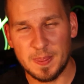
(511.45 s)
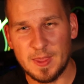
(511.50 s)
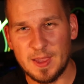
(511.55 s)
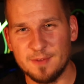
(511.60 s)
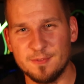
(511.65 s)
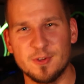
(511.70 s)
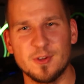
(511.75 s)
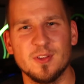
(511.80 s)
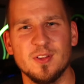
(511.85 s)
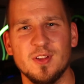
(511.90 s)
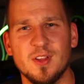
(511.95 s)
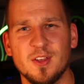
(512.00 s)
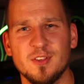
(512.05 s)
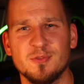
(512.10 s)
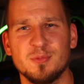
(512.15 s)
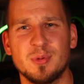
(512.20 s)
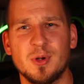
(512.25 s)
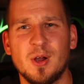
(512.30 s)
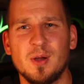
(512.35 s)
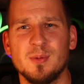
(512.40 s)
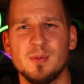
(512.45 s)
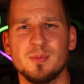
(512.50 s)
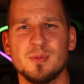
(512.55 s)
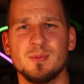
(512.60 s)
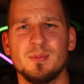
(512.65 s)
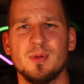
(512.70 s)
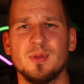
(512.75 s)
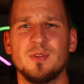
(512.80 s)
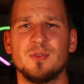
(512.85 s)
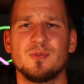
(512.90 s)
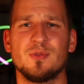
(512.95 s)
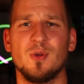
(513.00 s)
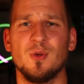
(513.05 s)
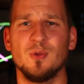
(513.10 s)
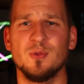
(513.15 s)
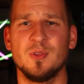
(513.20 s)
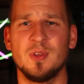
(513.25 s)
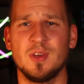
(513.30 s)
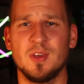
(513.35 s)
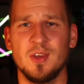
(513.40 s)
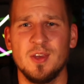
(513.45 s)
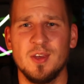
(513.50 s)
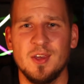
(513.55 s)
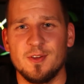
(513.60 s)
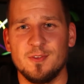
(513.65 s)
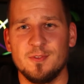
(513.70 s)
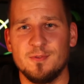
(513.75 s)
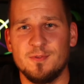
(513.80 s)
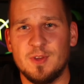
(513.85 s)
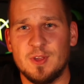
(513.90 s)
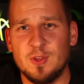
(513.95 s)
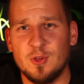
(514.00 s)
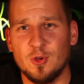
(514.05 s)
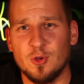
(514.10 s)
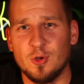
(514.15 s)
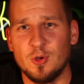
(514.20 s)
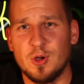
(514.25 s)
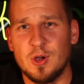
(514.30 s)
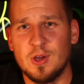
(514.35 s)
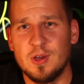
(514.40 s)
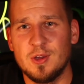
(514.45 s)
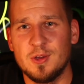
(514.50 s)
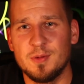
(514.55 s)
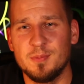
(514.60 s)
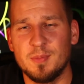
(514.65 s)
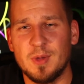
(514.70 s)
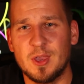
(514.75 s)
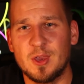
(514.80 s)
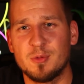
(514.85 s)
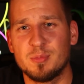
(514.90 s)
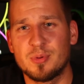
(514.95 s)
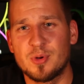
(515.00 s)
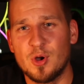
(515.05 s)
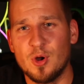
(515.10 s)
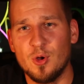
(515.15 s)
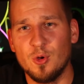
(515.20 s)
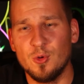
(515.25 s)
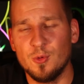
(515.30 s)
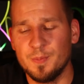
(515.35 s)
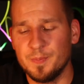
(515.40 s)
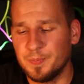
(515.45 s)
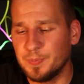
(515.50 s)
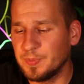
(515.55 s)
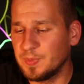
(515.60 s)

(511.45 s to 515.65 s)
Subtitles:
I've heard a lot of problems about the Rode Video Mic Pro,